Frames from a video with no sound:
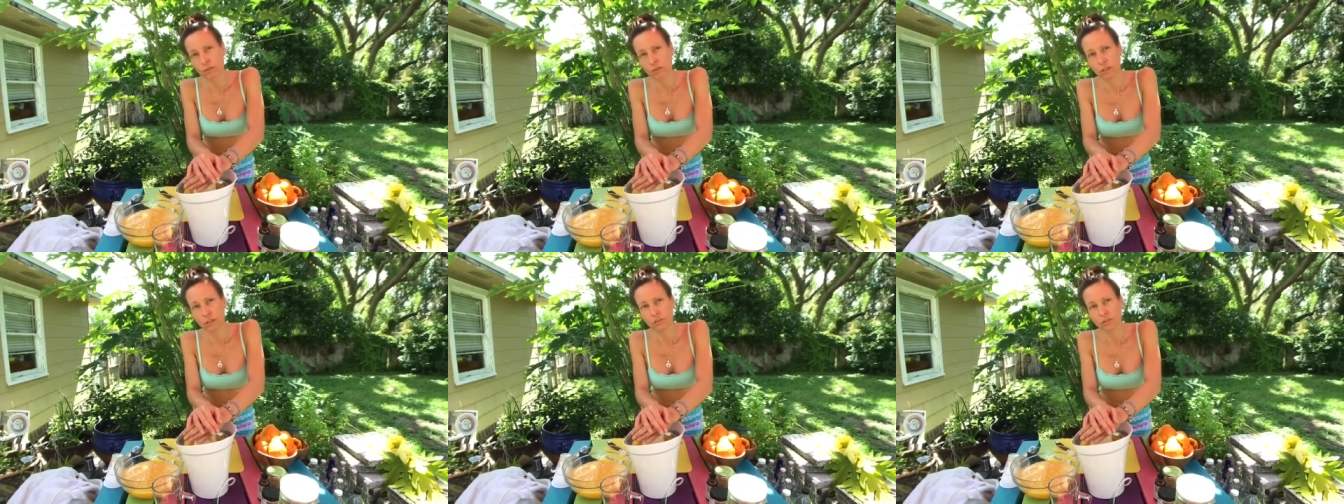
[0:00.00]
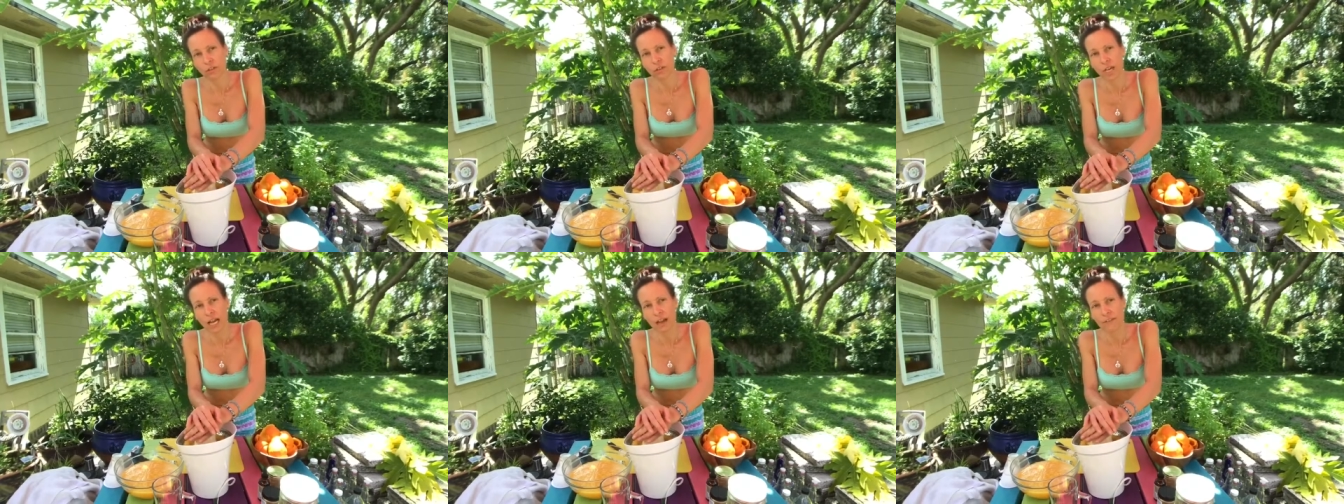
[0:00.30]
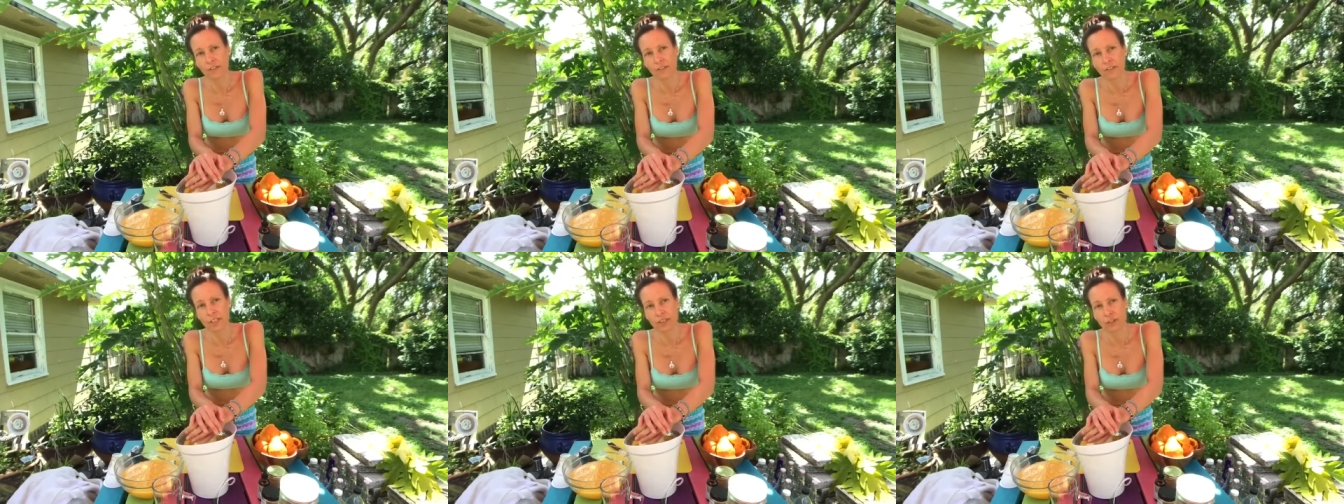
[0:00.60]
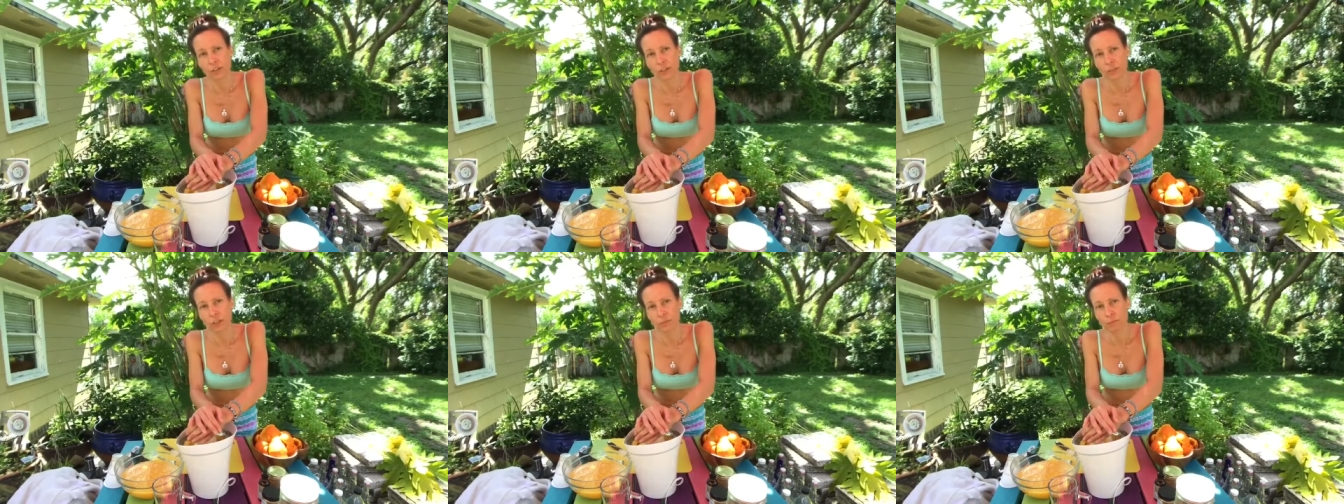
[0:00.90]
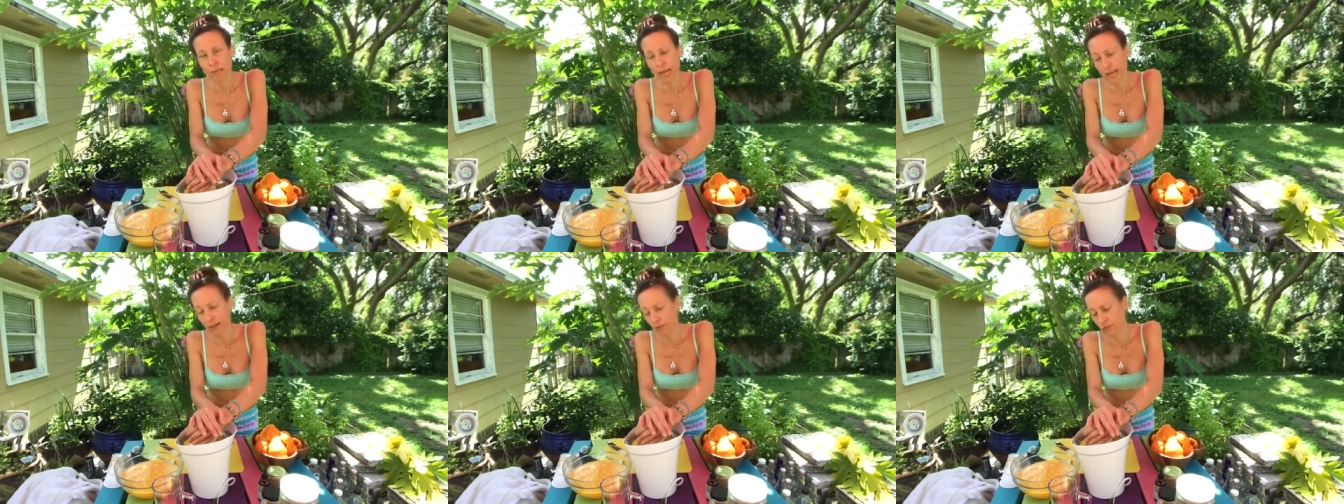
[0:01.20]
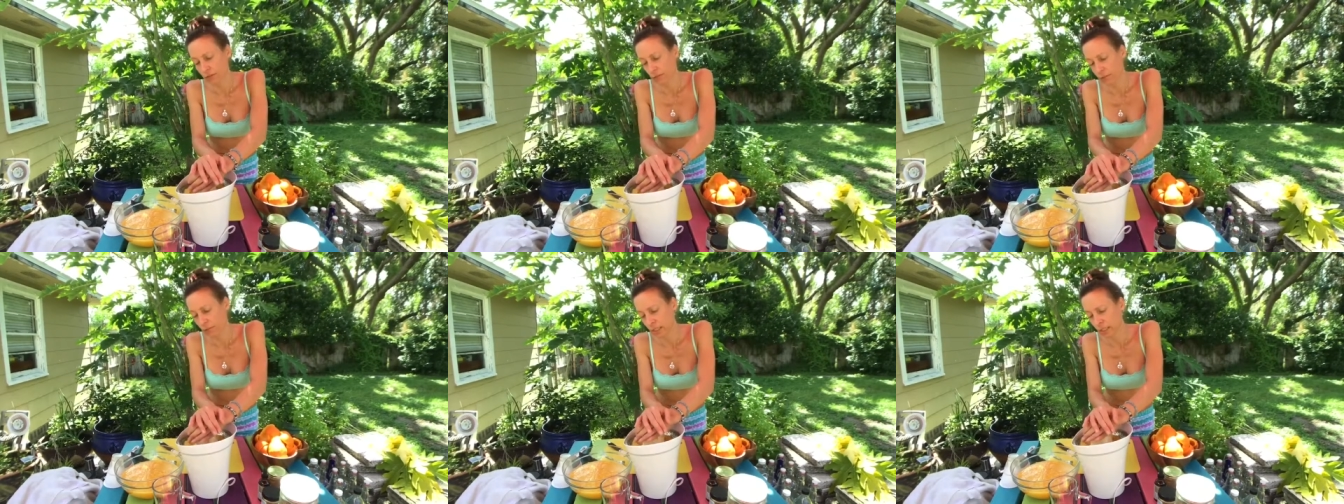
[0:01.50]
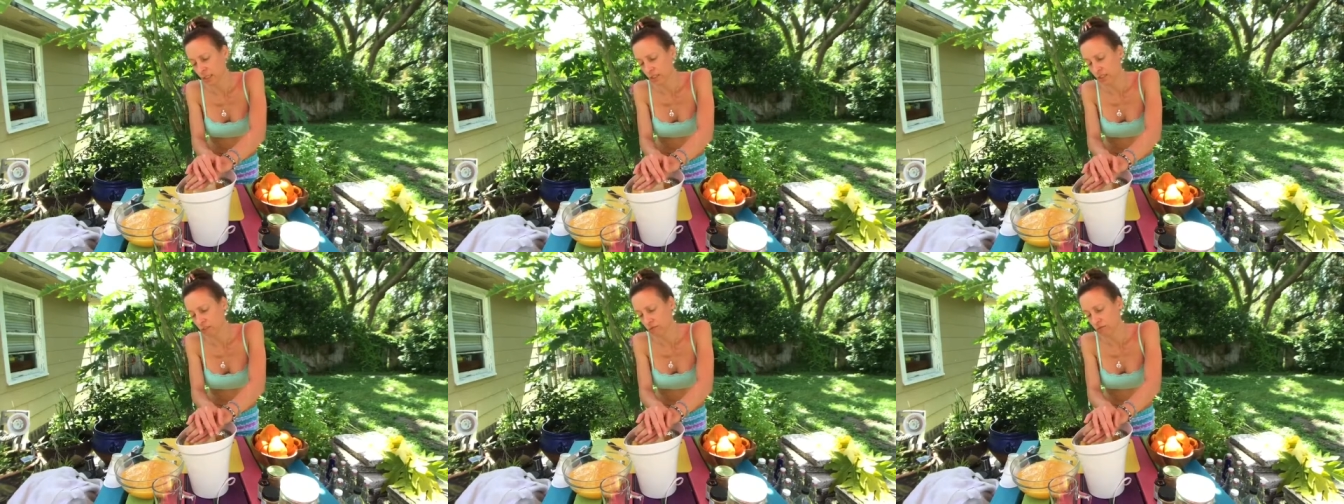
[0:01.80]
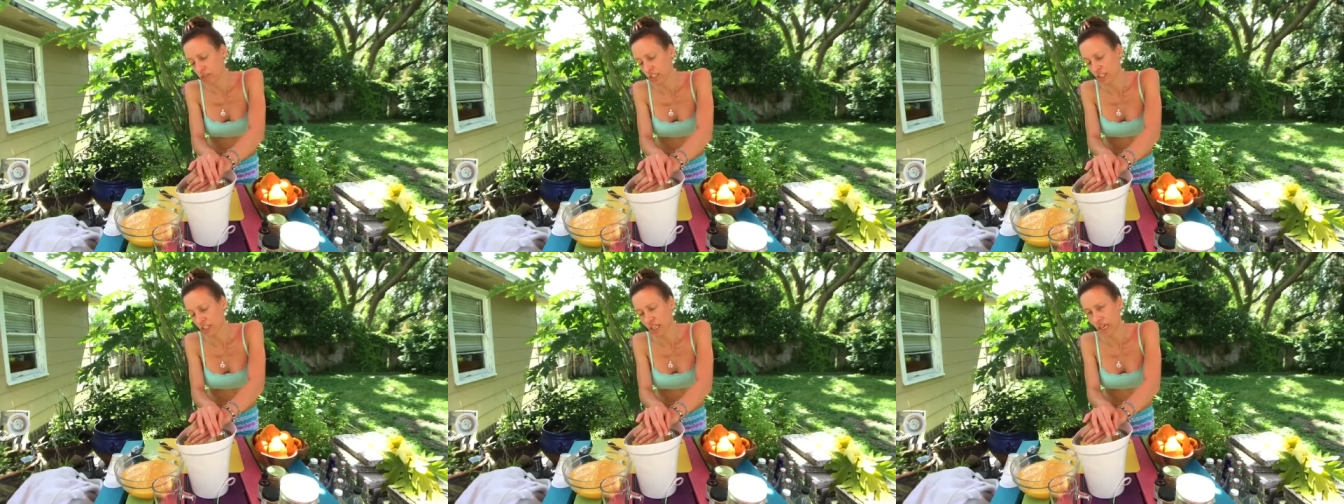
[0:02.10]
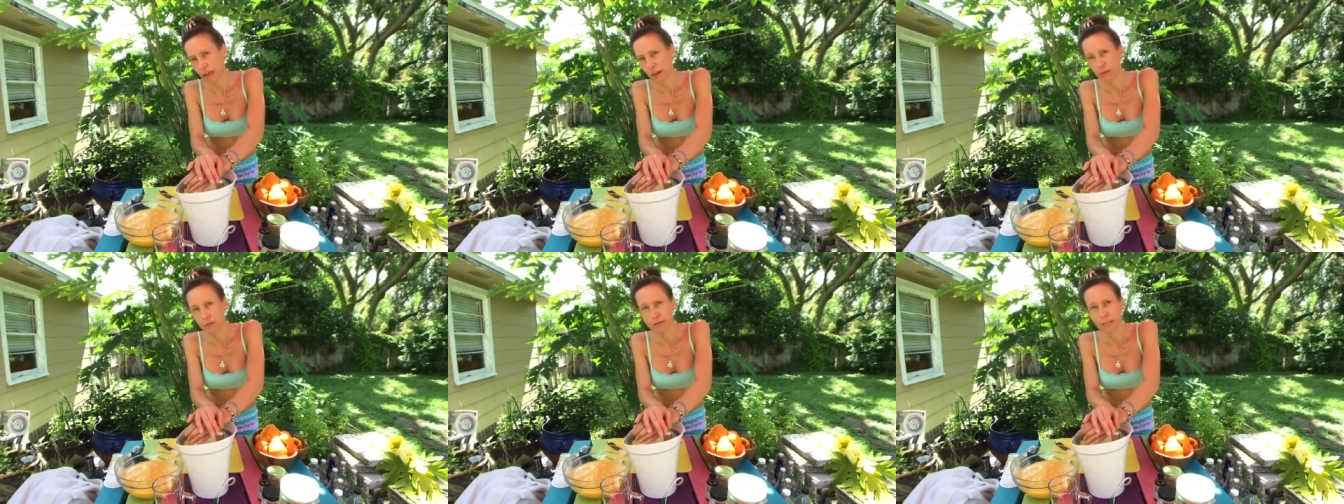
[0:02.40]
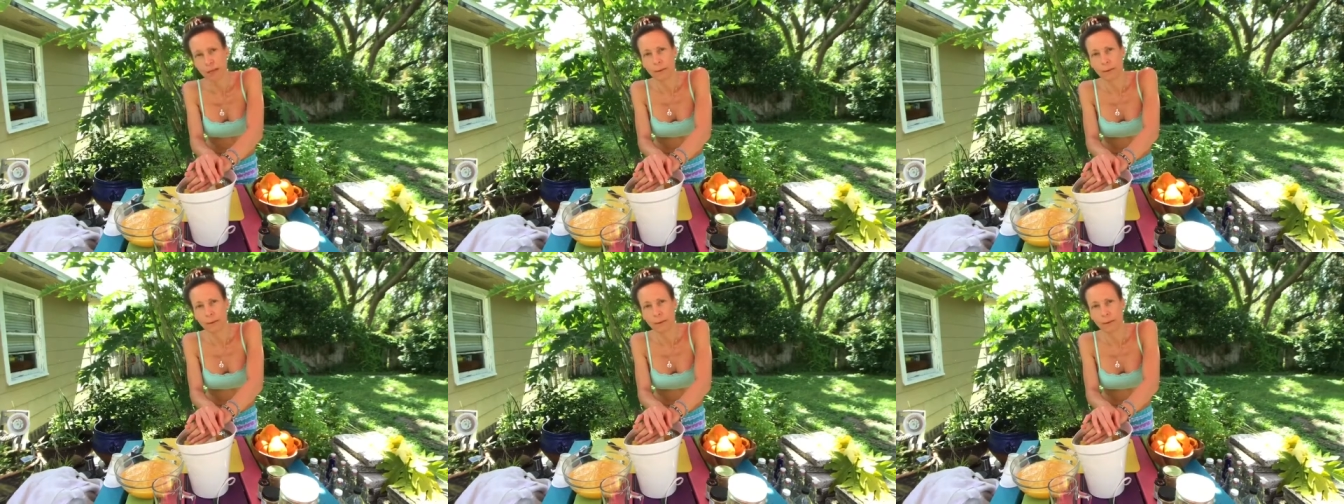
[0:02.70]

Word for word: So if you haven't heard back from me, just reach out.